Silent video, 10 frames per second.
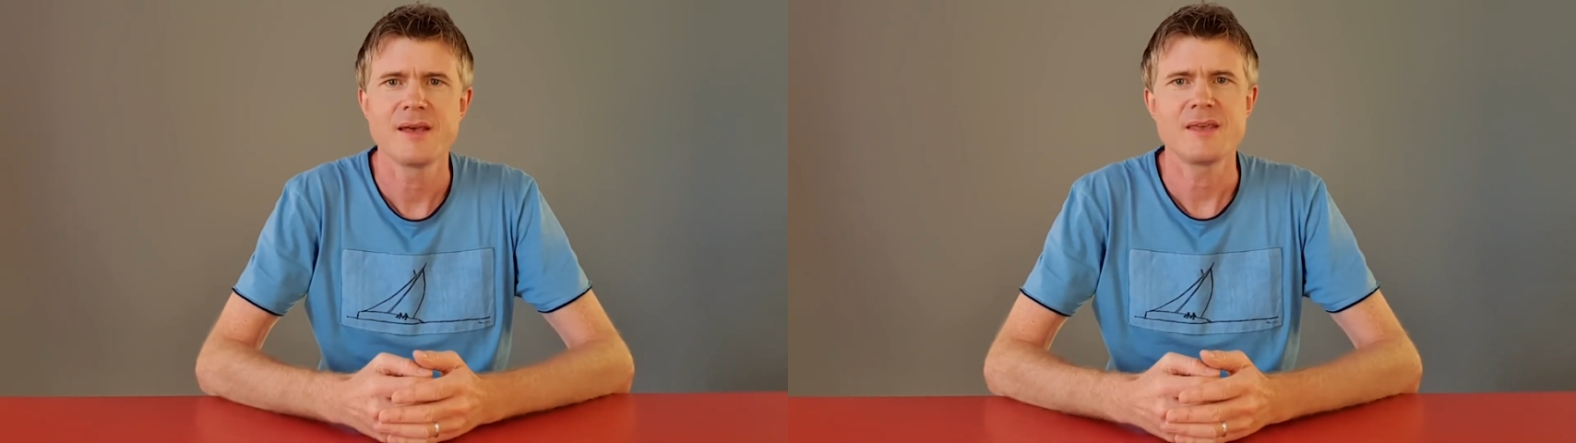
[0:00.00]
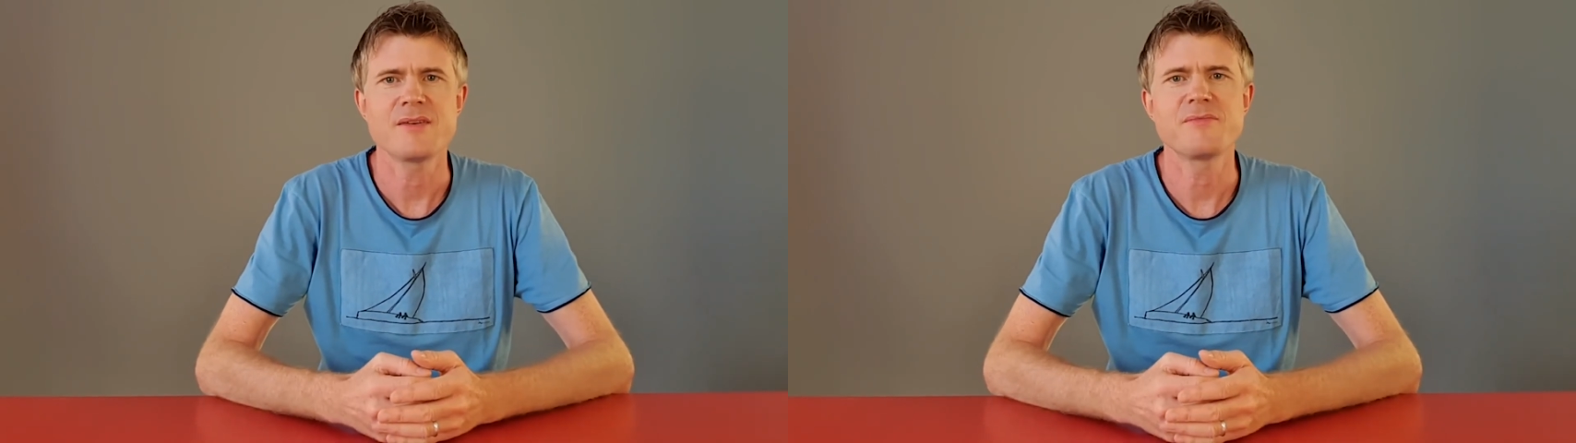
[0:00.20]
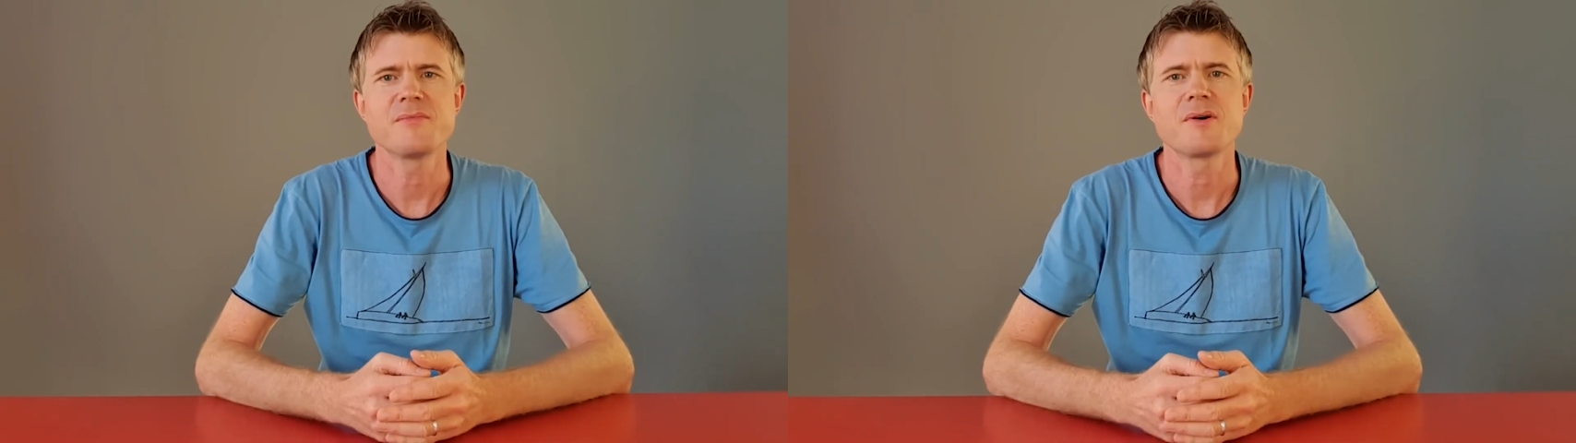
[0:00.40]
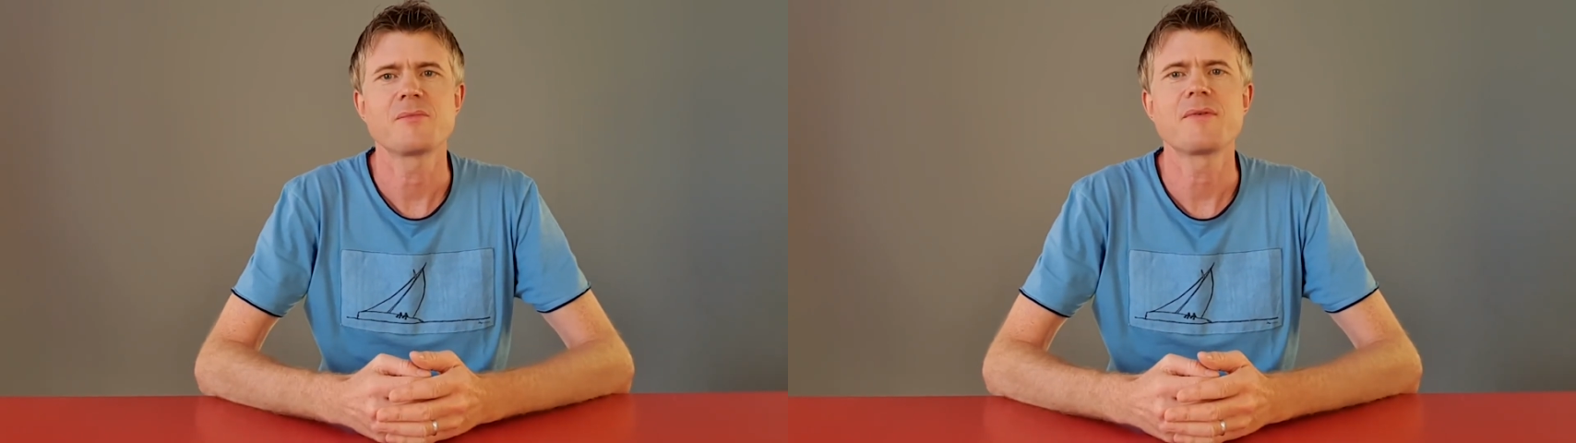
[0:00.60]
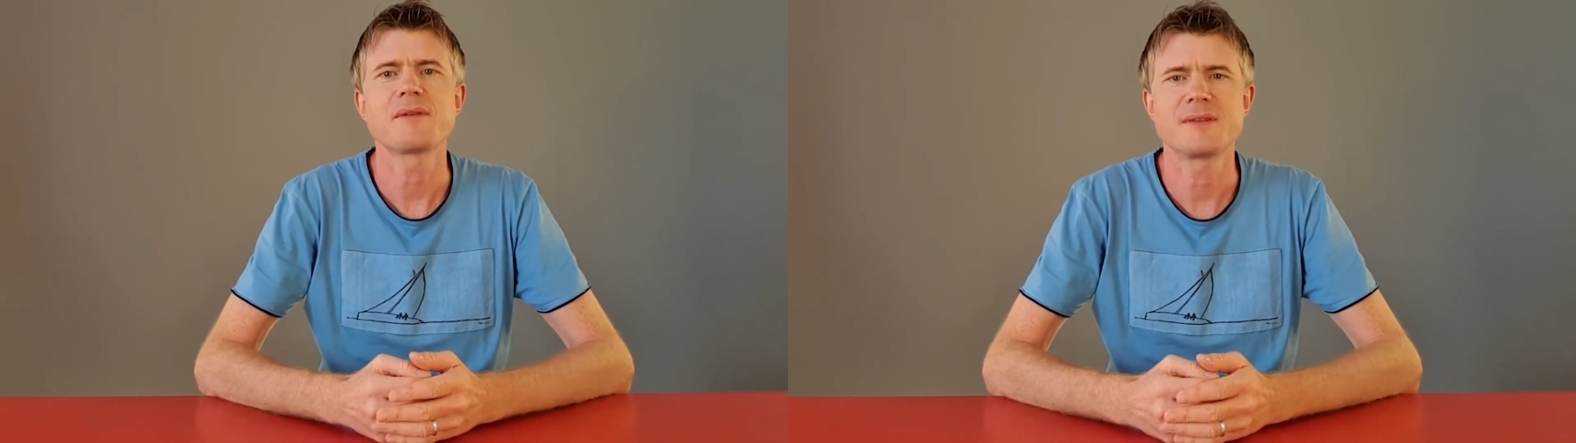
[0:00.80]
even
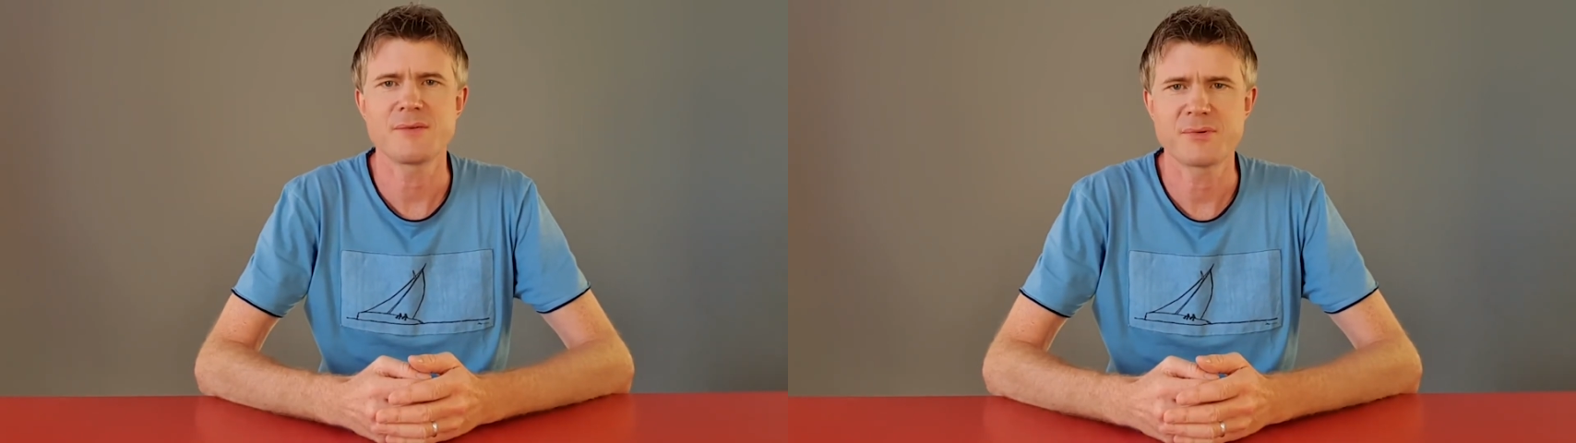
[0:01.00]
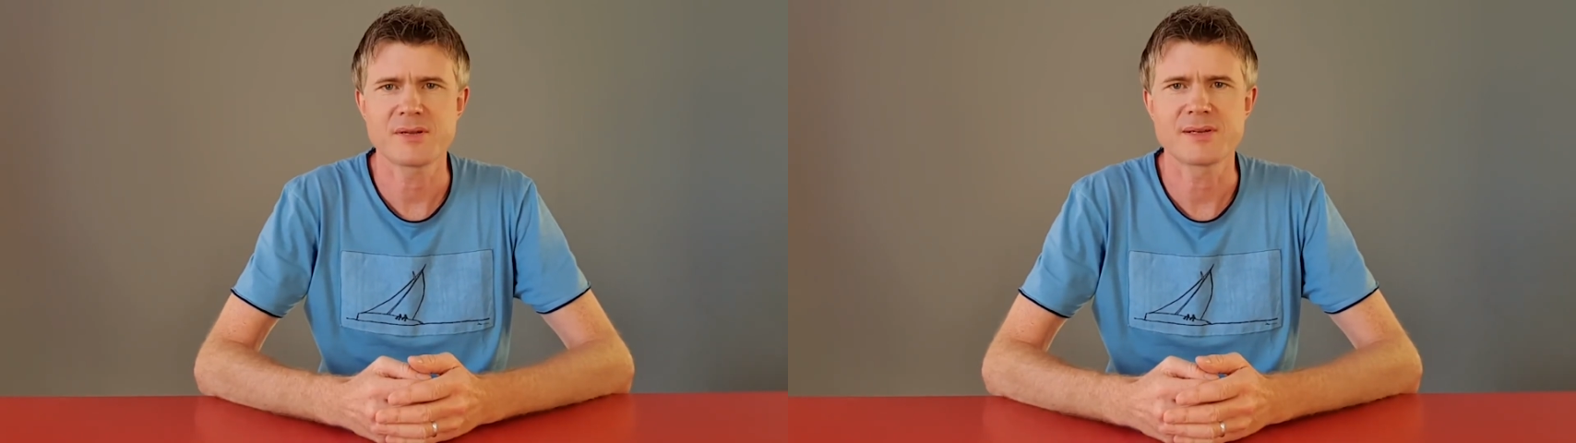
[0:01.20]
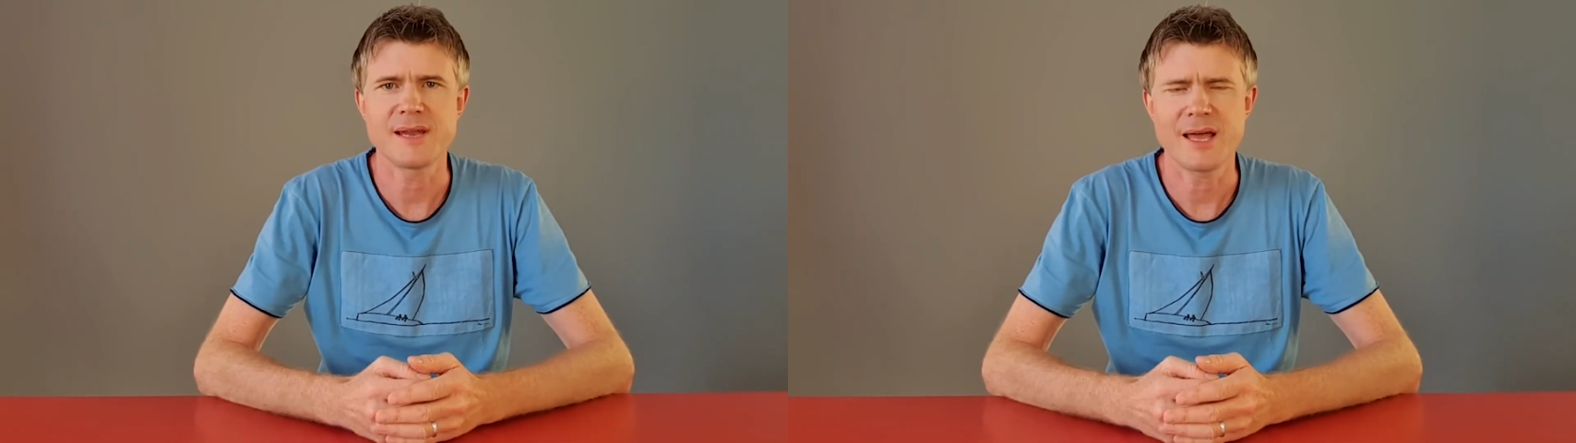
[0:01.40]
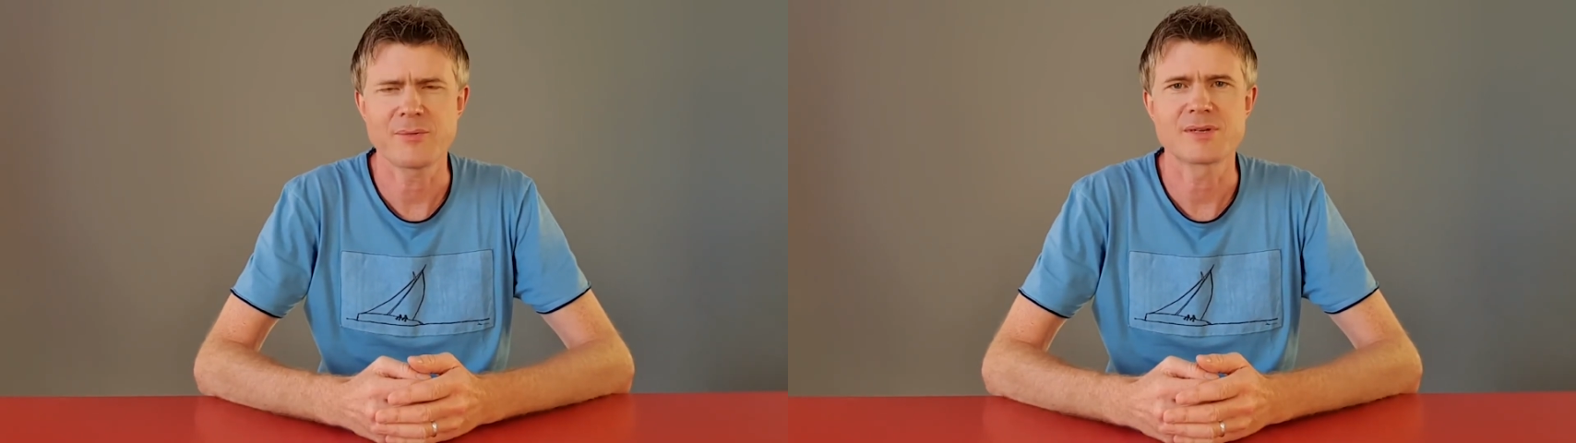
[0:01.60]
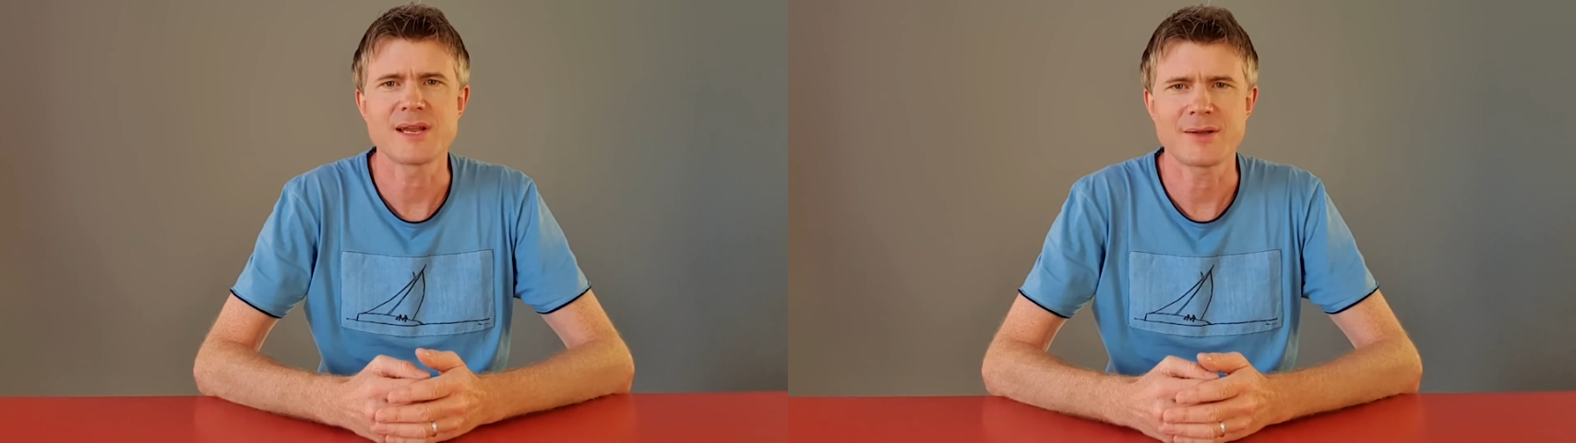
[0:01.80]
with a difficult
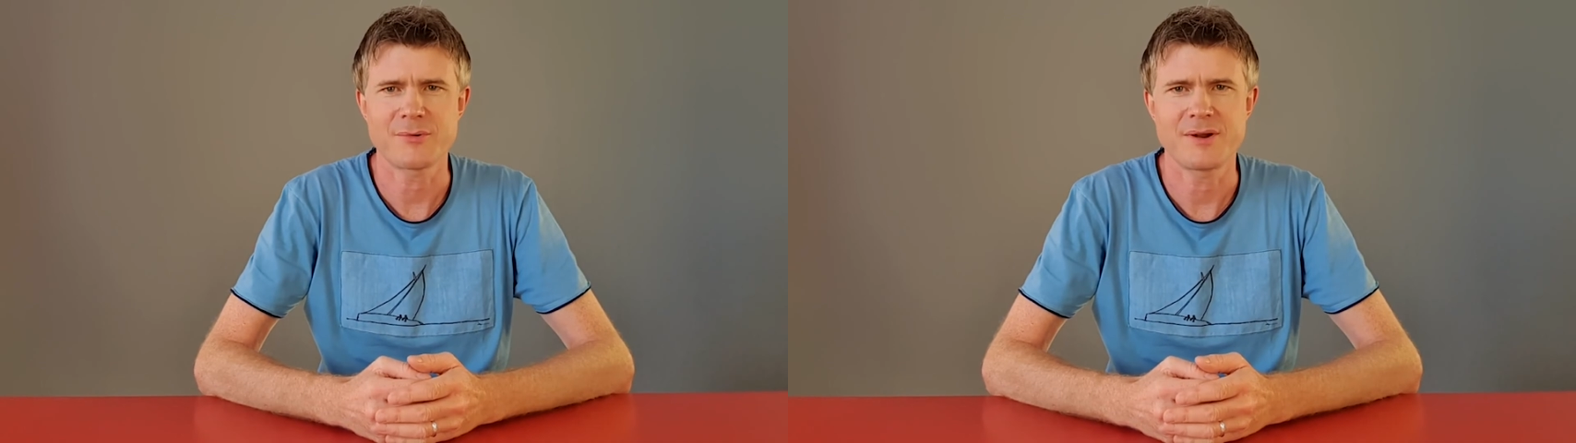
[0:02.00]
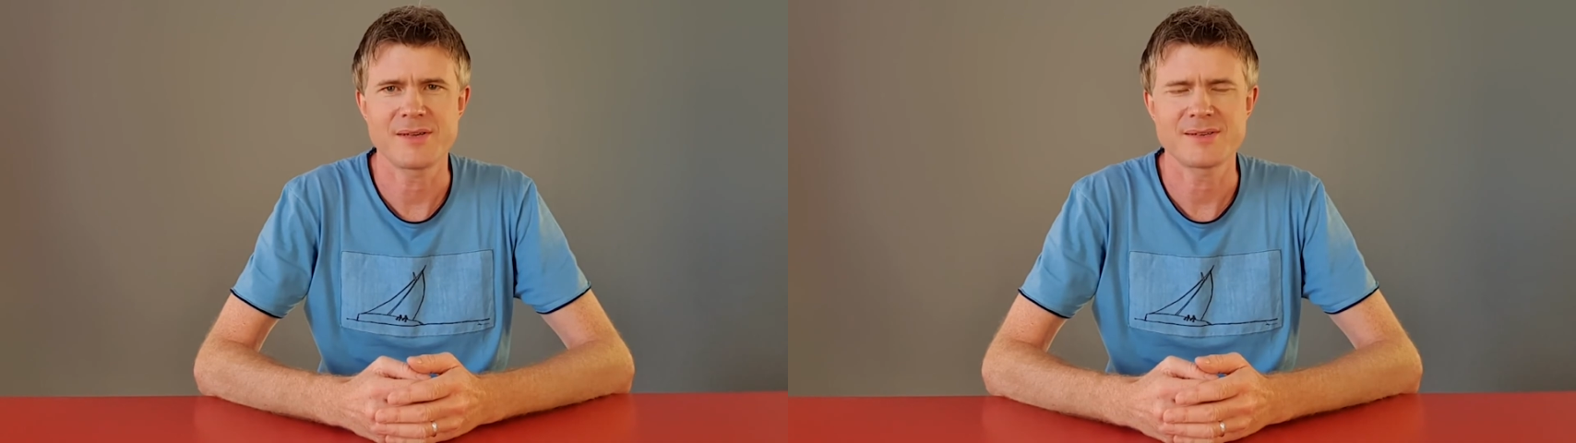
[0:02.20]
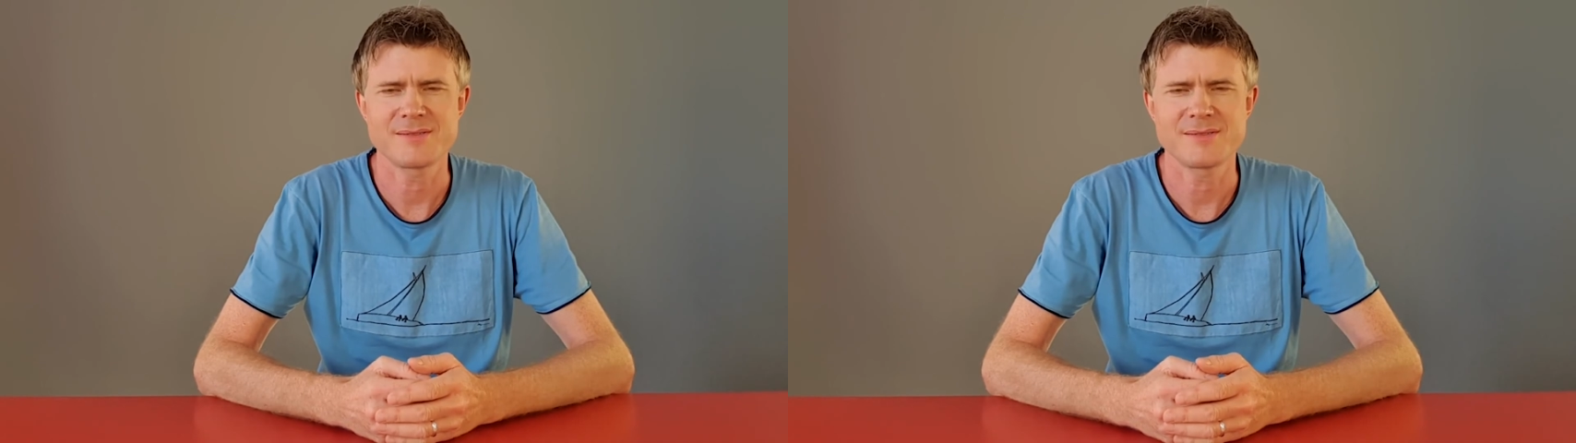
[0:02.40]
language like Croatian.